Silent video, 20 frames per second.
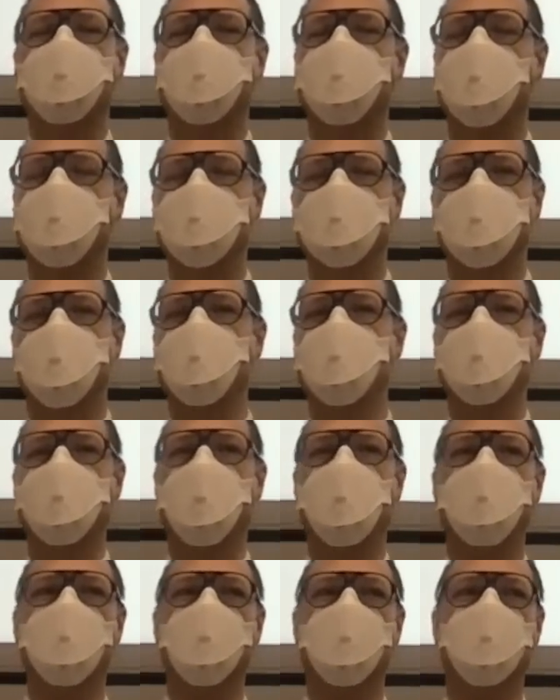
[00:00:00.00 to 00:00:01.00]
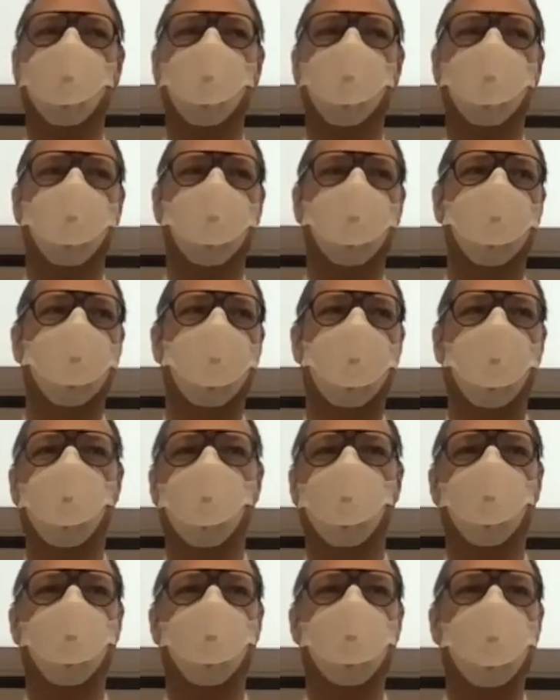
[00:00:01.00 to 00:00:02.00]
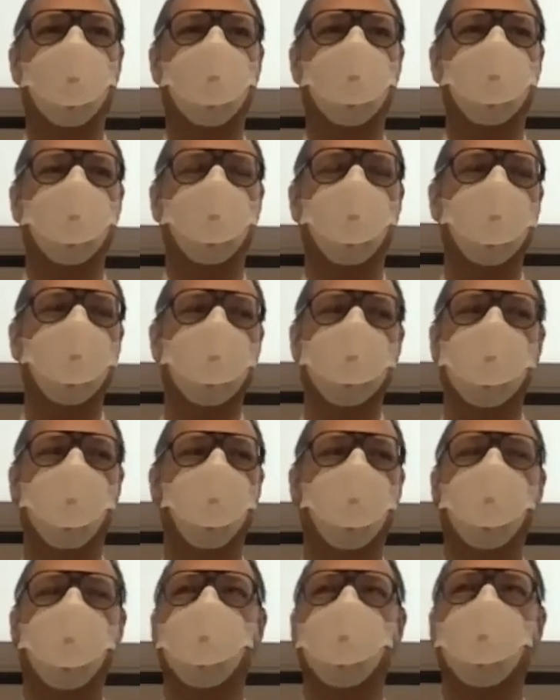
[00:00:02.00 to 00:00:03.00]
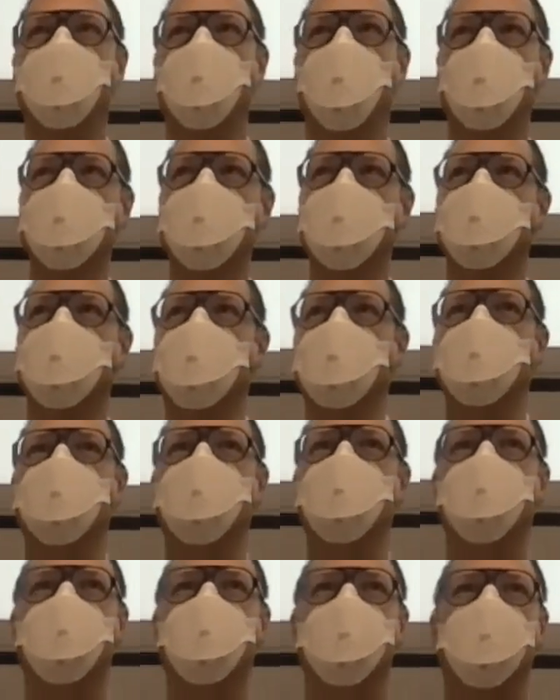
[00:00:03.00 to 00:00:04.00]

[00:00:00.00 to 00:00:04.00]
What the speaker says: does some kind of chemical reaction with something like oxygen,